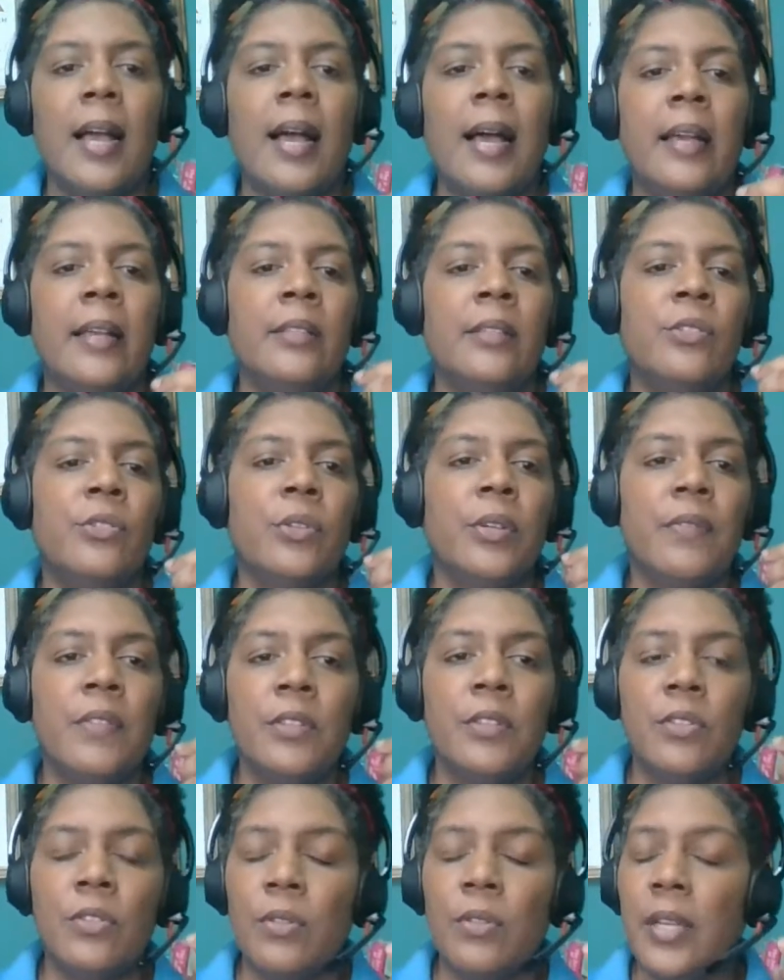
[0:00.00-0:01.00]
And so if
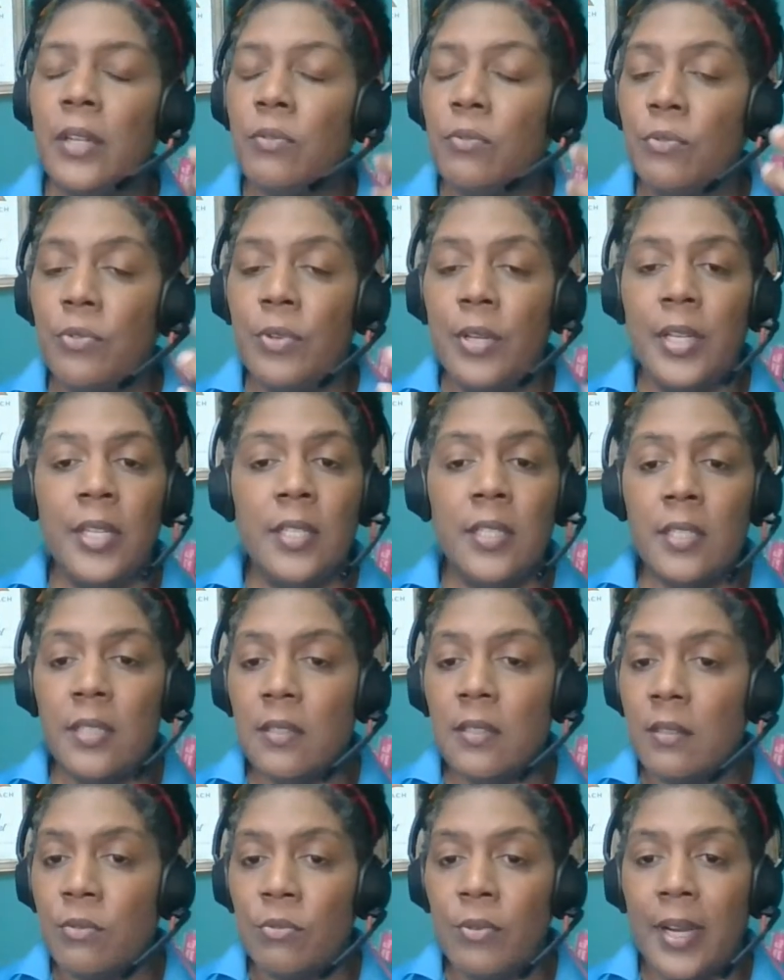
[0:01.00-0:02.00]
the student really
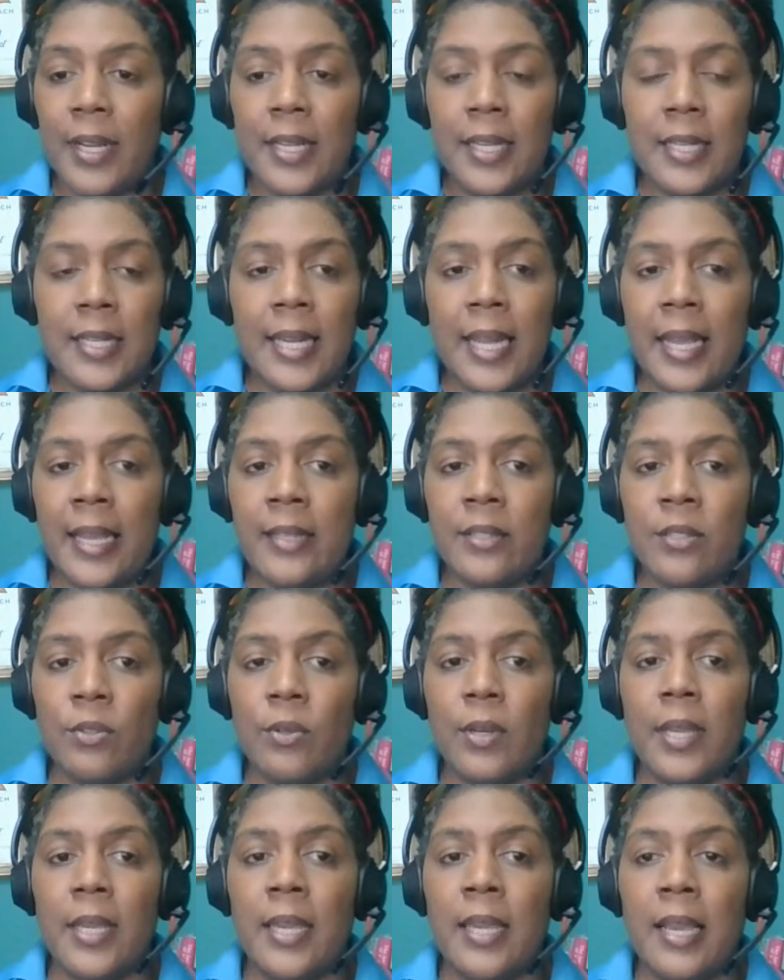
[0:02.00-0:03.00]
doesn't recognize,
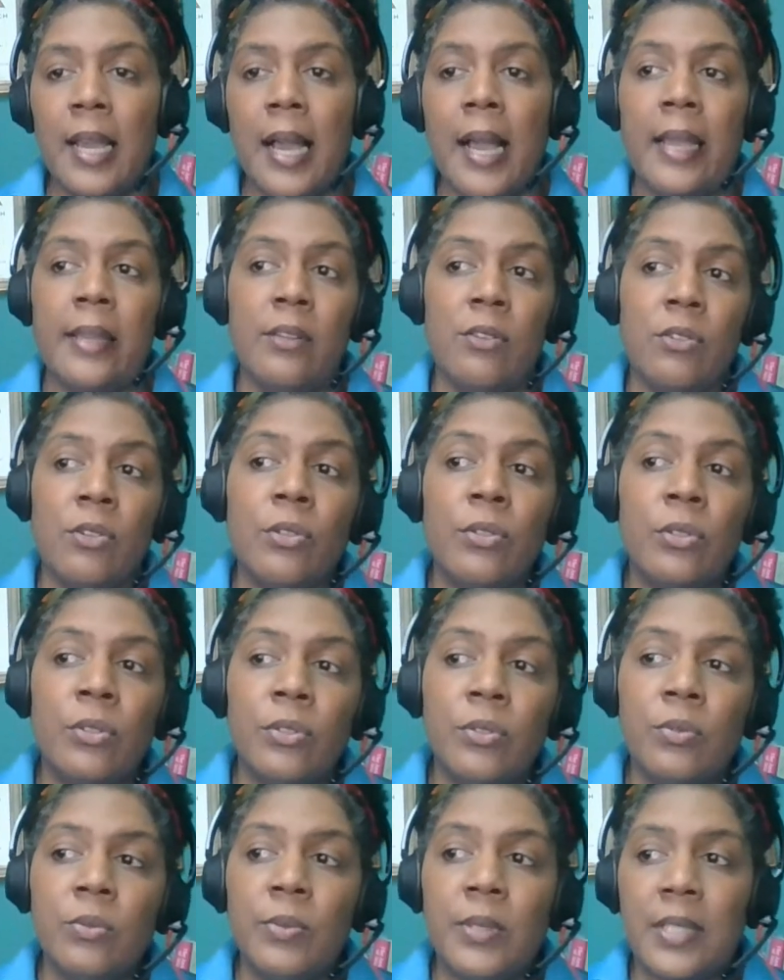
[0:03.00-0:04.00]
okay, I
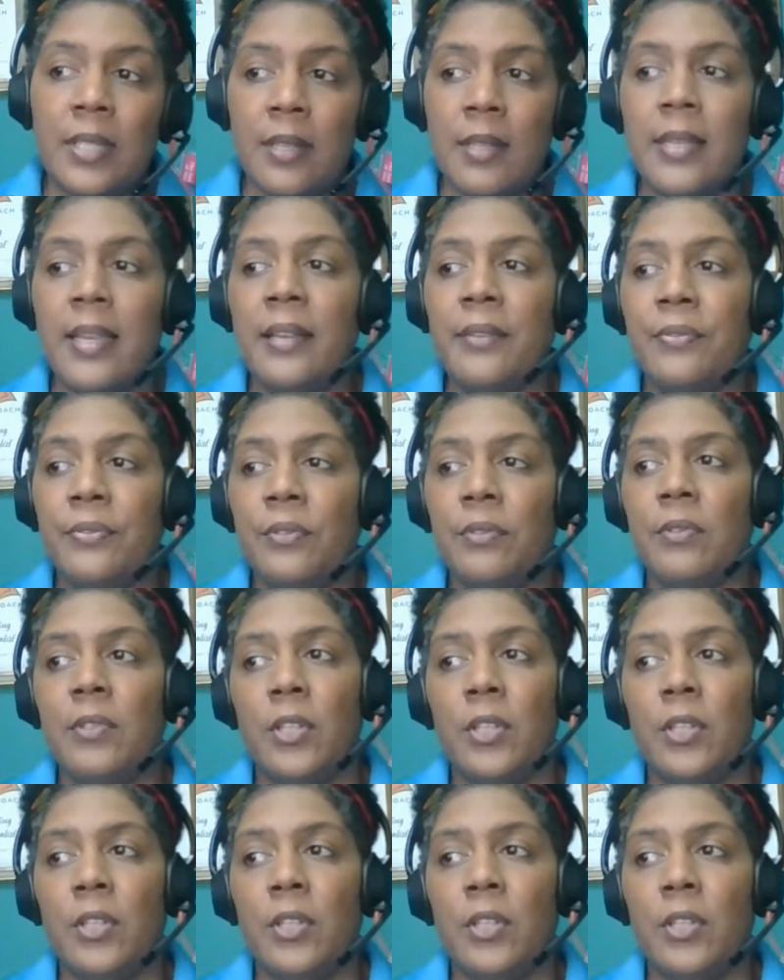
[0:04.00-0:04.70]
know with theft,